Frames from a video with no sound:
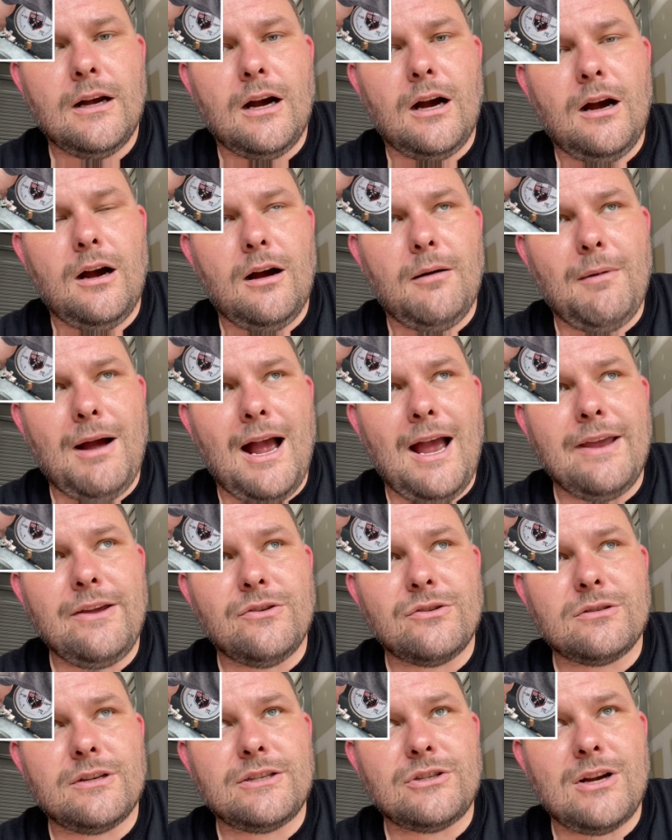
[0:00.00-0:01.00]
I
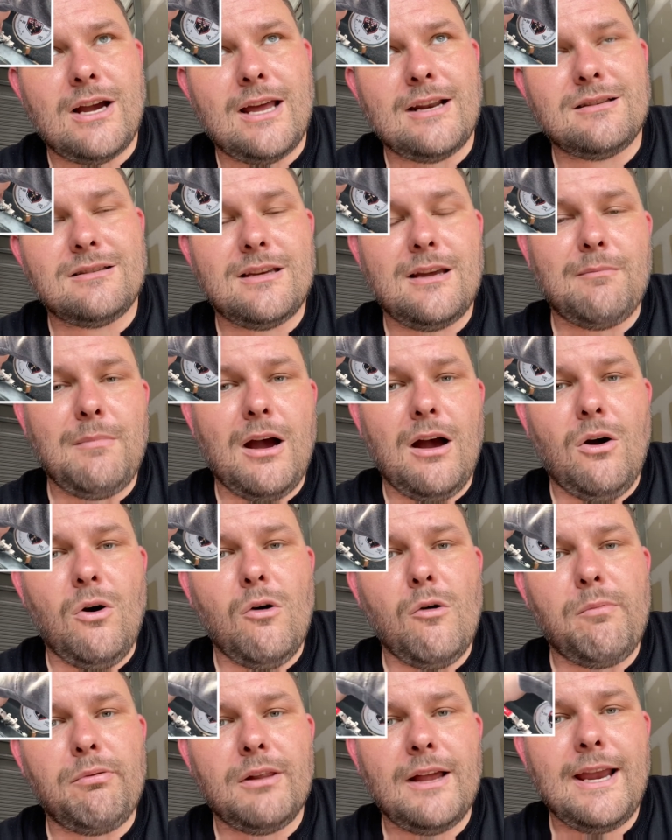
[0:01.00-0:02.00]
usually try to send my
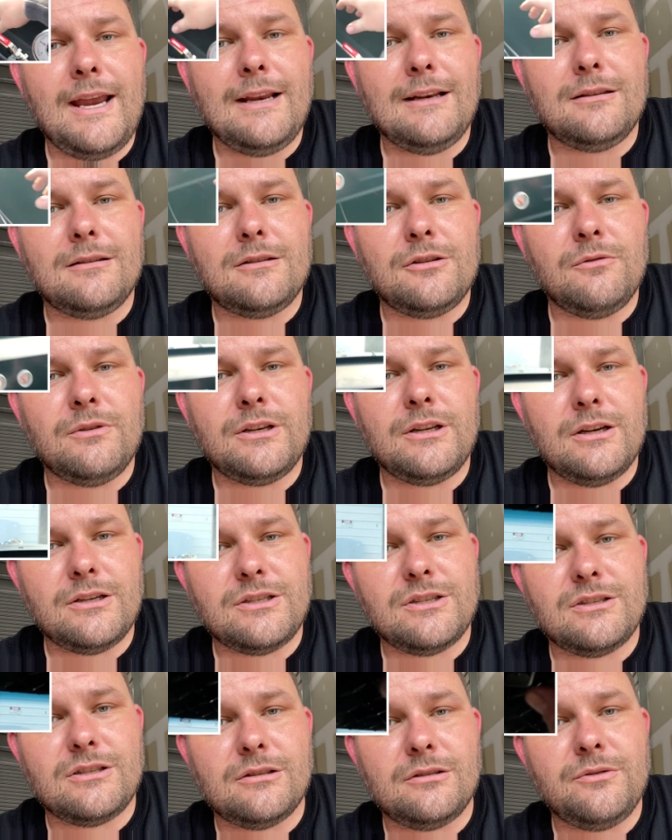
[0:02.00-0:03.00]
whole plate to
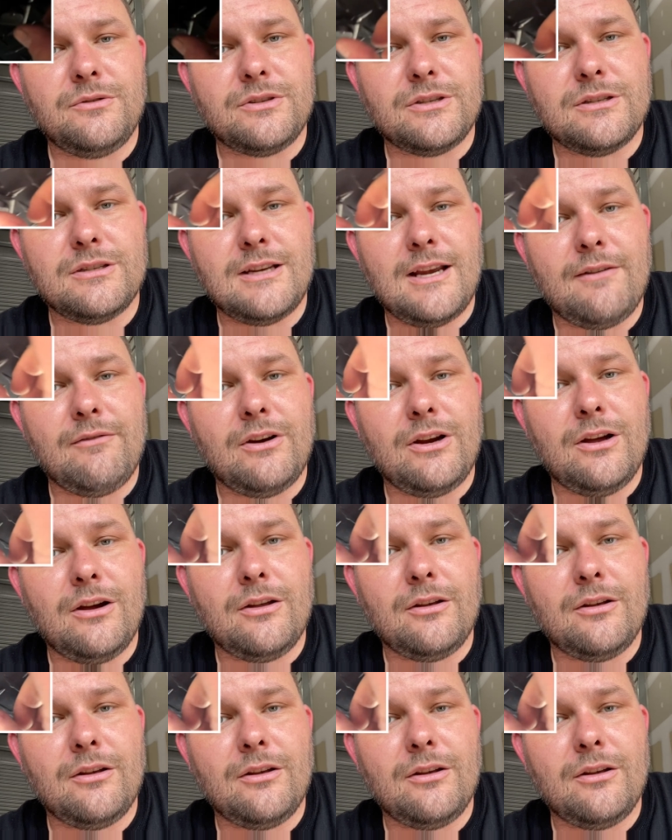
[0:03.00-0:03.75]
Induction Solutions every